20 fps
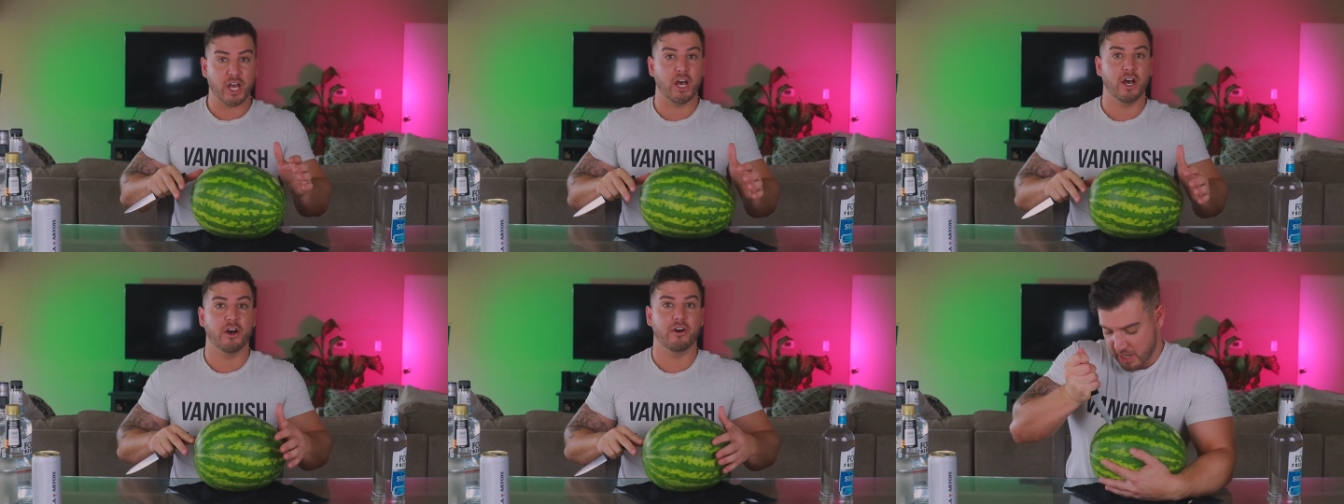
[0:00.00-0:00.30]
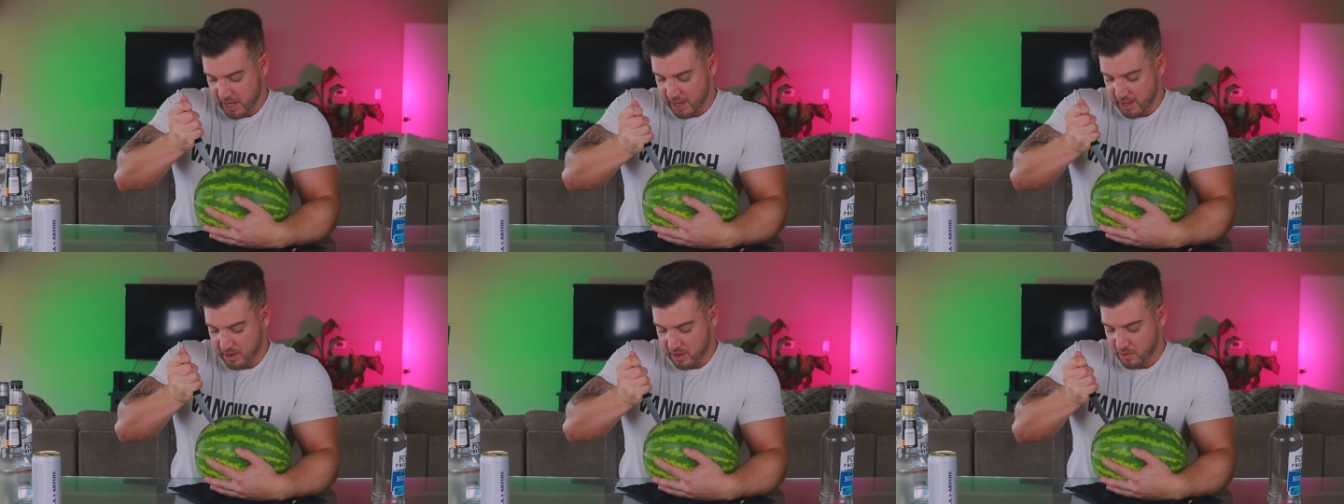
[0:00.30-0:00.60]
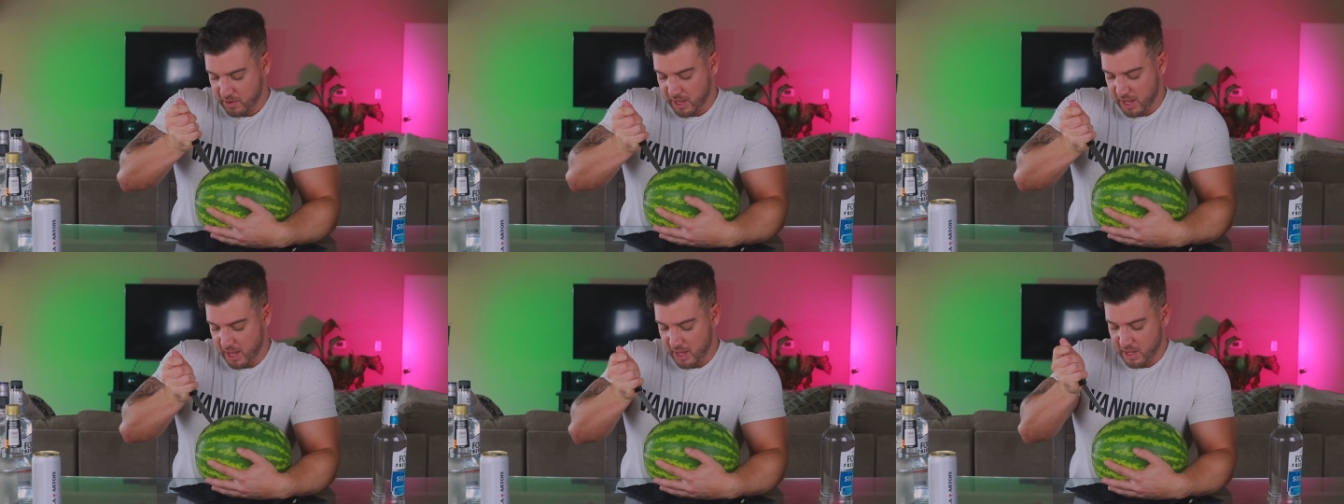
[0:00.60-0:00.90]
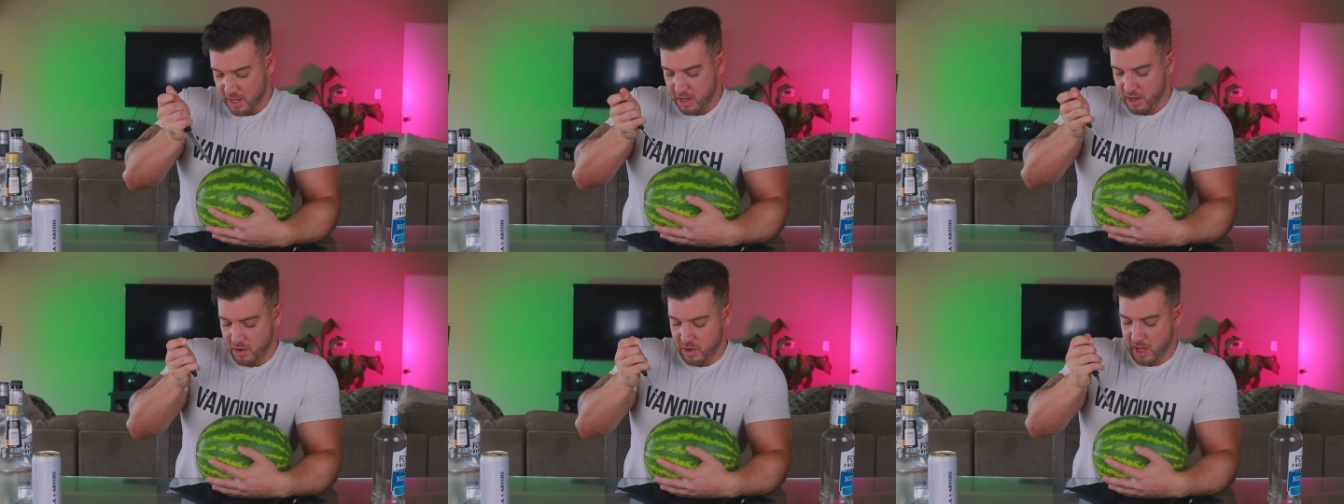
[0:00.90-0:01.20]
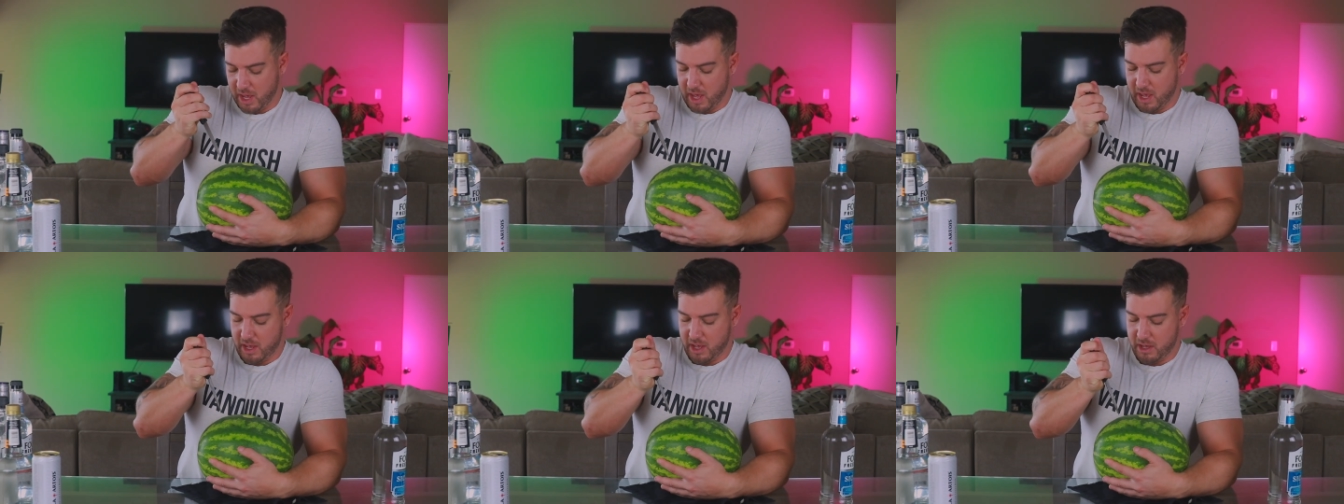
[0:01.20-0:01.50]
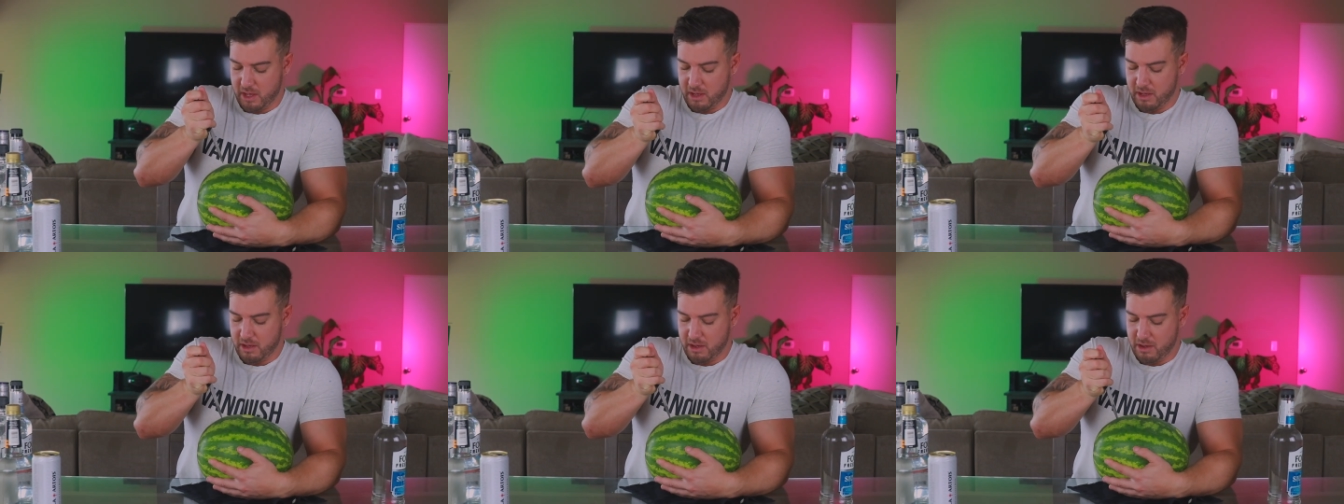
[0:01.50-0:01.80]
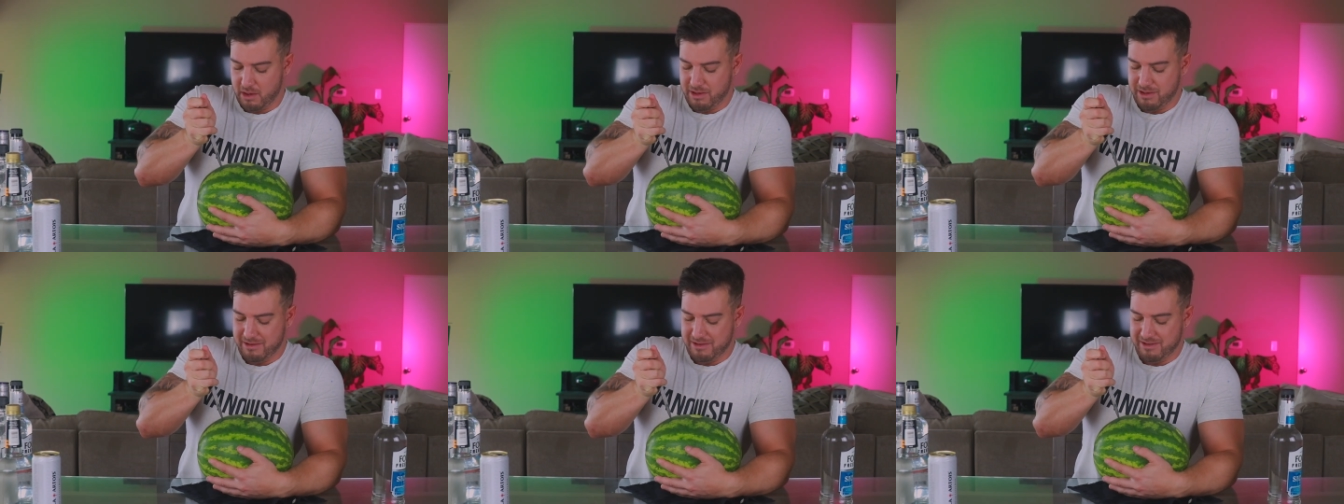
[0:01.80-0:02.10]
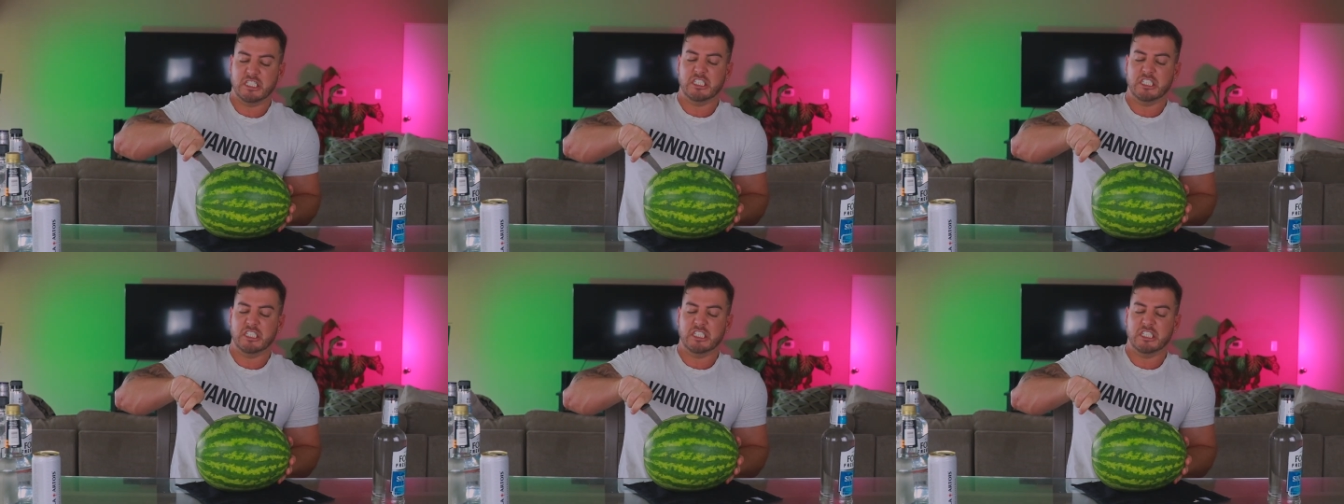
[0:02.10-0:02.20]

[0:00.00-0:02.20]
go. Okay, okay, okay.